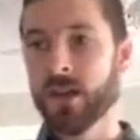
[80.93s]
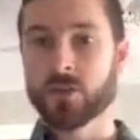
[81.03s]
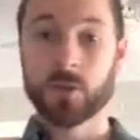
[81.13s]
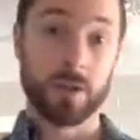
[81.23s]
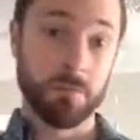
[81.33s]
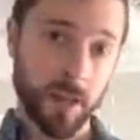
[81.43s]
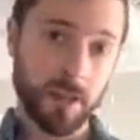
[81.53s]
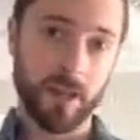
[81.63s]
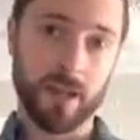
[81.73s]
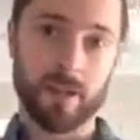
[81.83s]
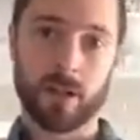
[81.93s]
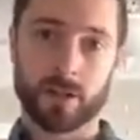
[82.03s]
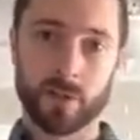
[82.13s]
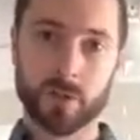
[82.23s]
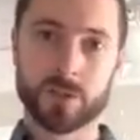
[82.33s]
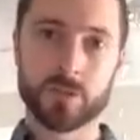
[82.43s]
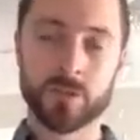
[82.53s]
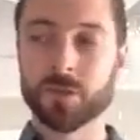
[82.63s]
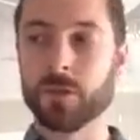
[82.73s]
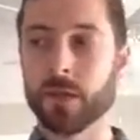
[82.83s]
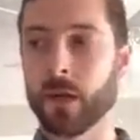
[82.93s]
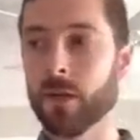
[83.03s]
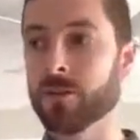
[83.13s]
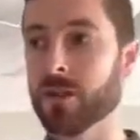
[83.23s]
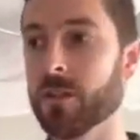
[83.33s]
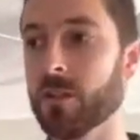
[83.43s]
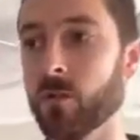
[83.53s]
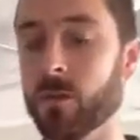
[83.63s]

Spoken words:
So again, Monday, Dr. Wilson will do theology